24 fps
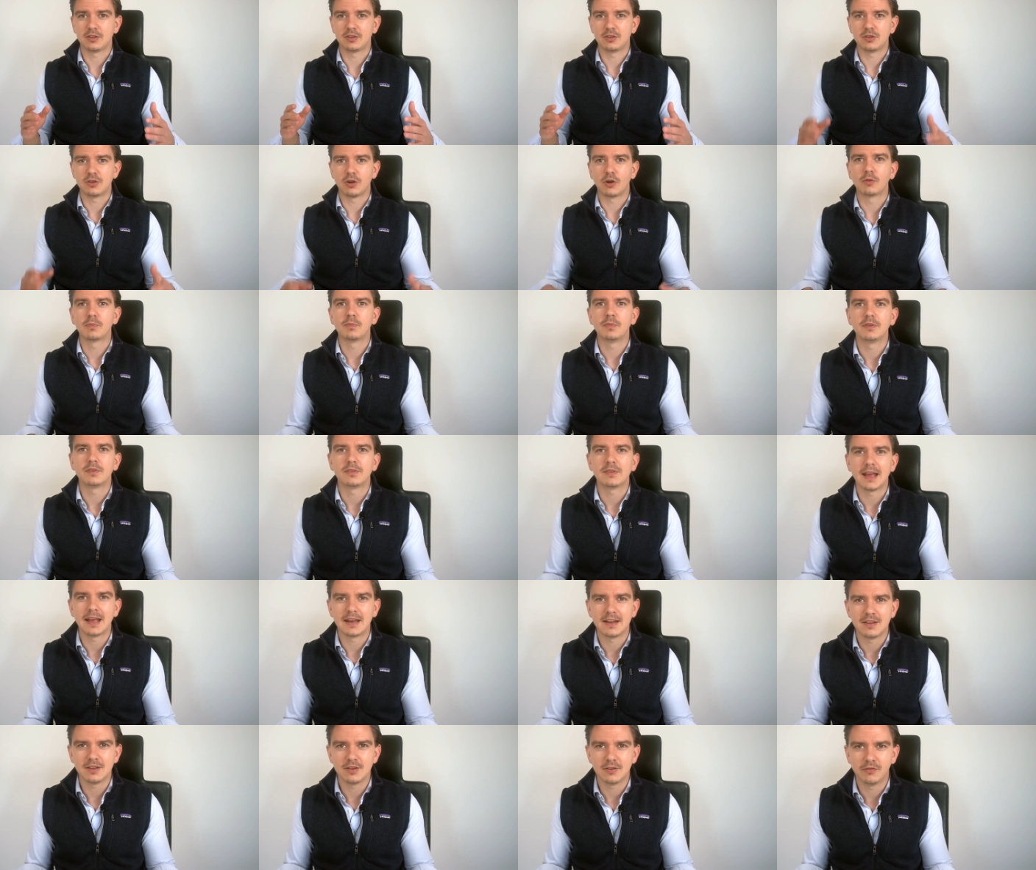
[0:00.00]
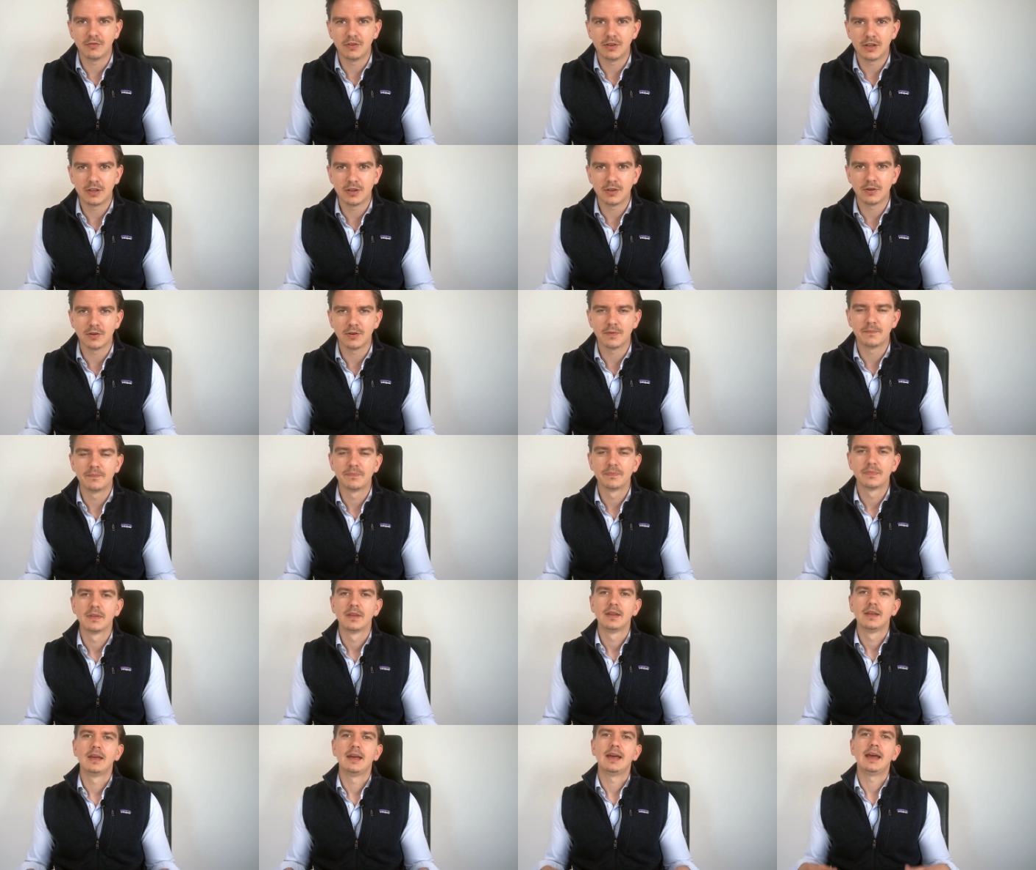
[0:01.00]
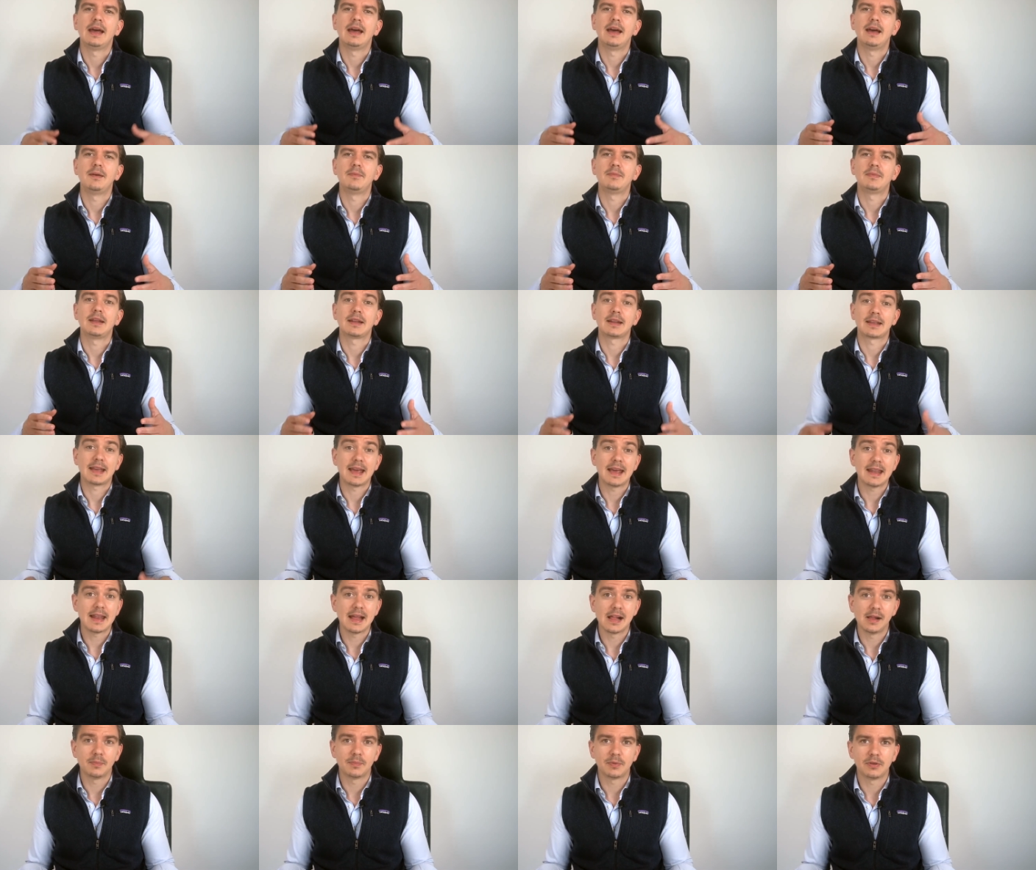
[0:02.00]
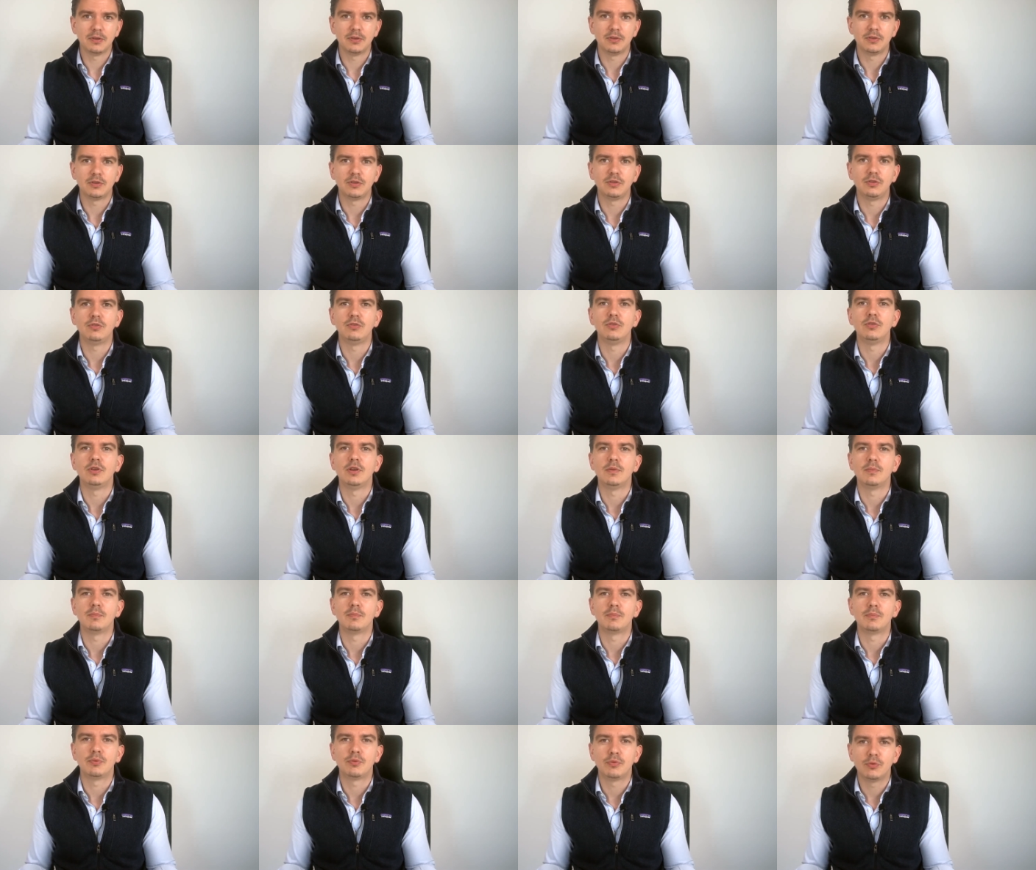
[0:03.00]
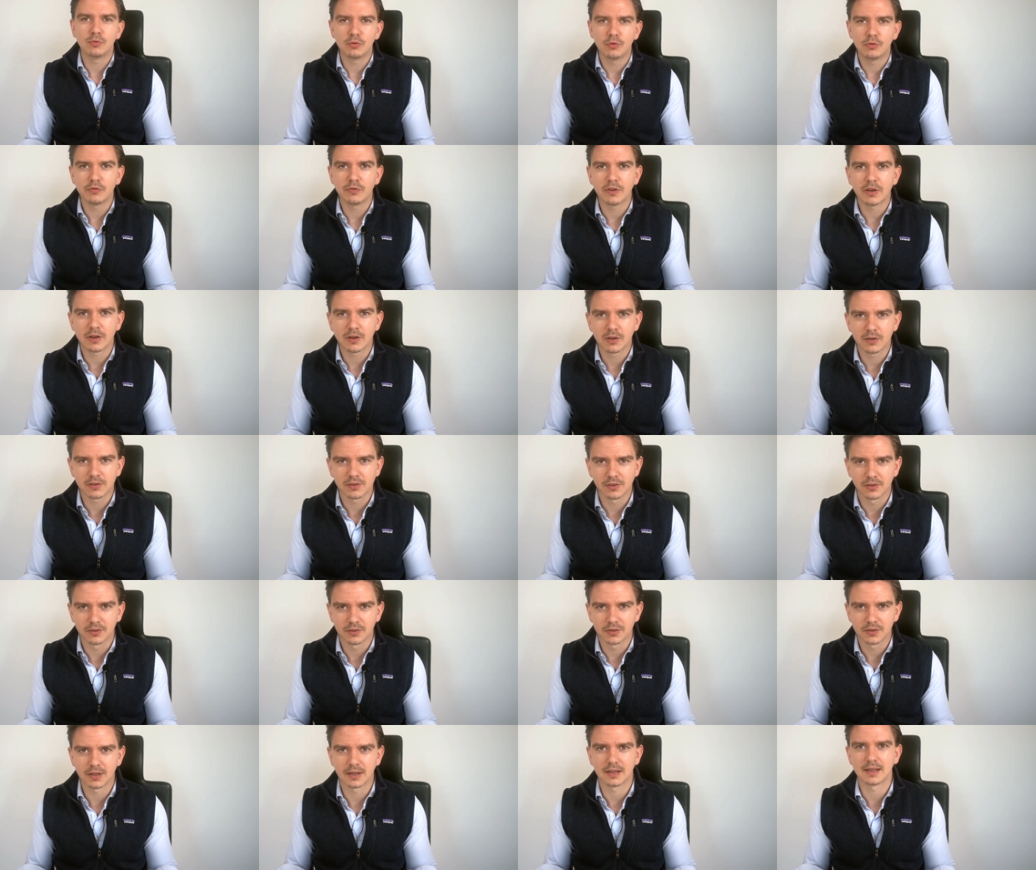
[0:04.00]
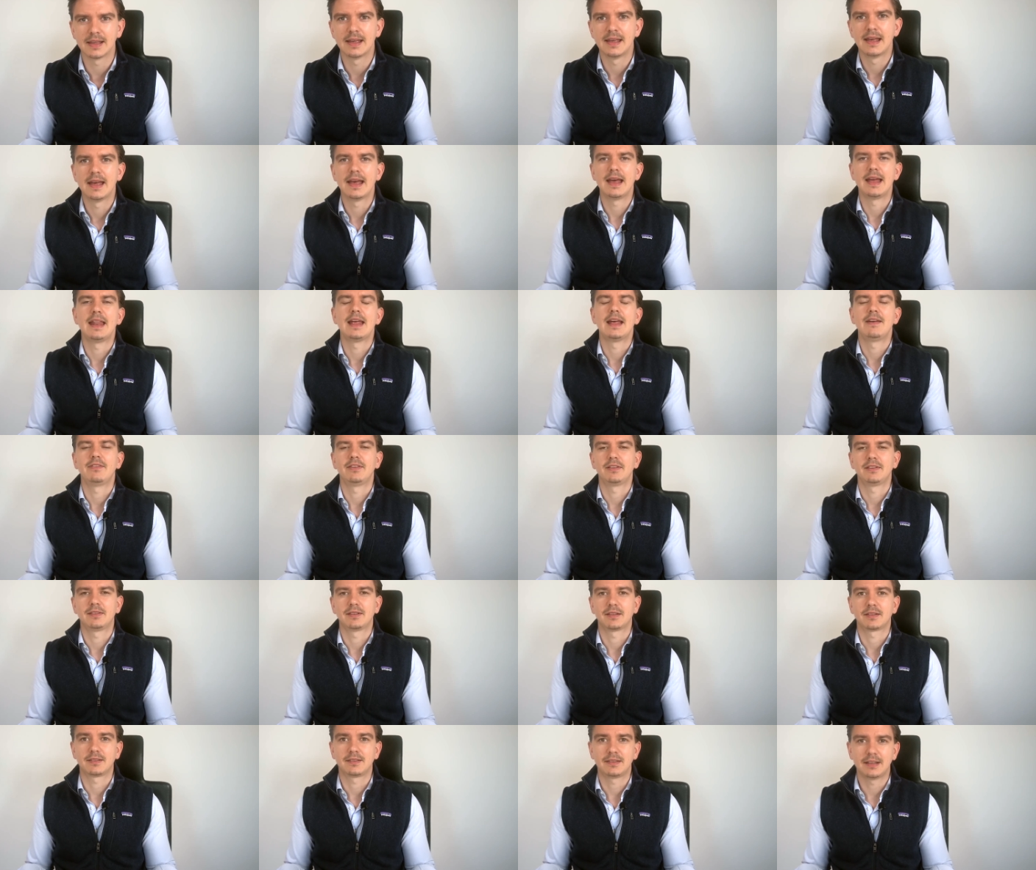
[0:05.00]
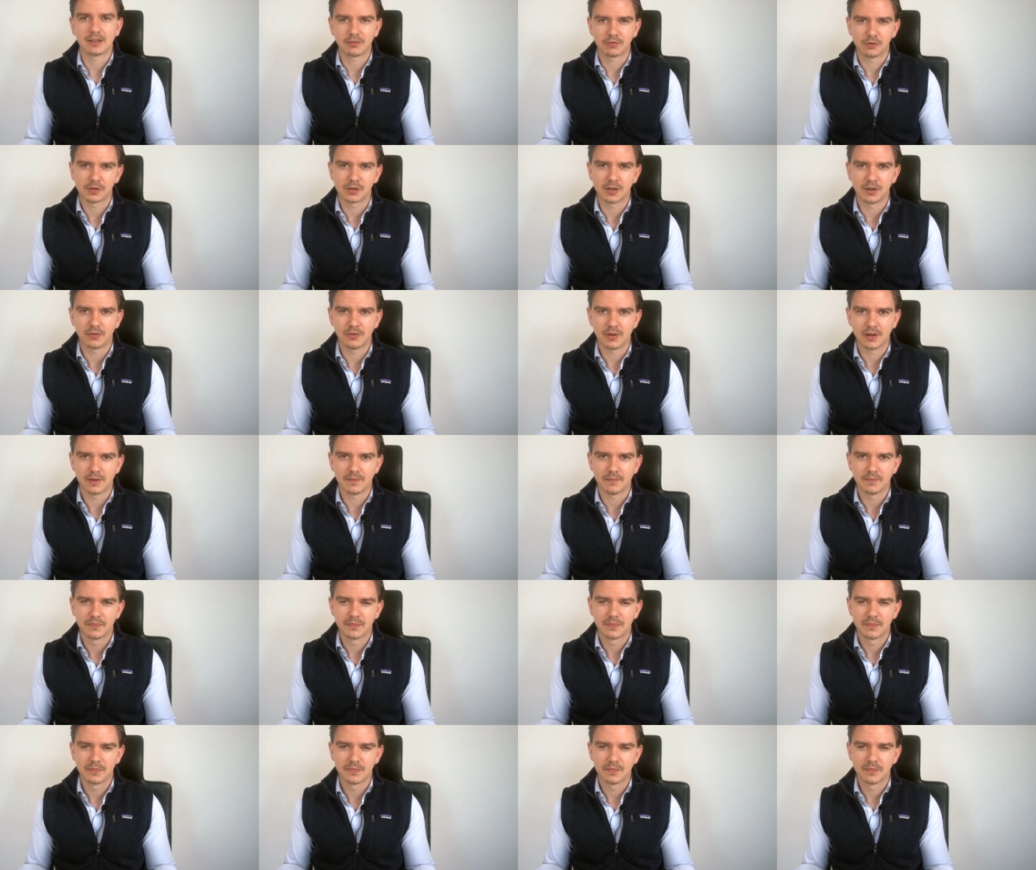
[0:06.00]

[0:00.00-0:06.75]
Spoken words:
don't miss any new video that can help you to improve in consulting and have a successful career.